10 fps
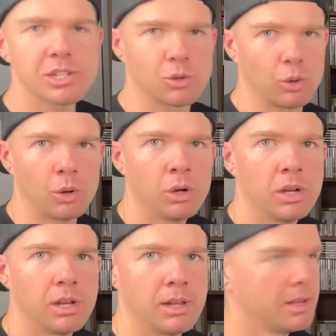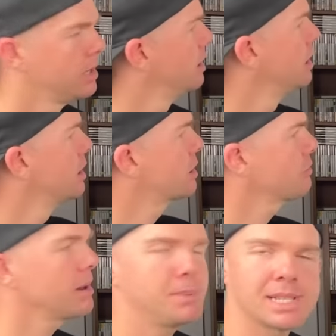store,
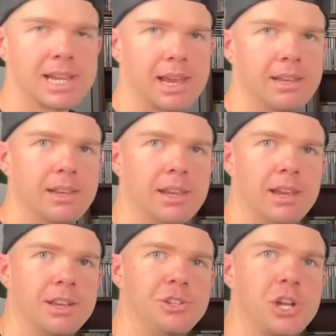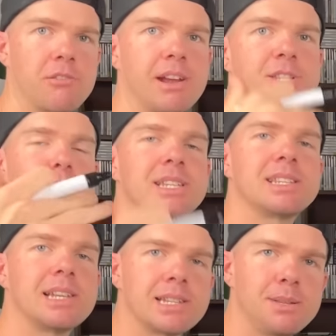3% generates me
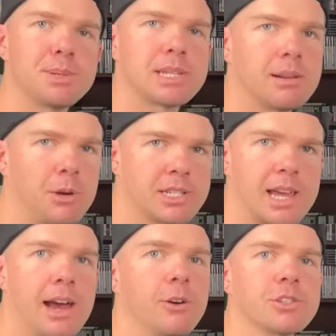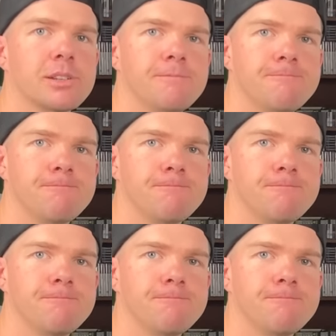60% of my sales.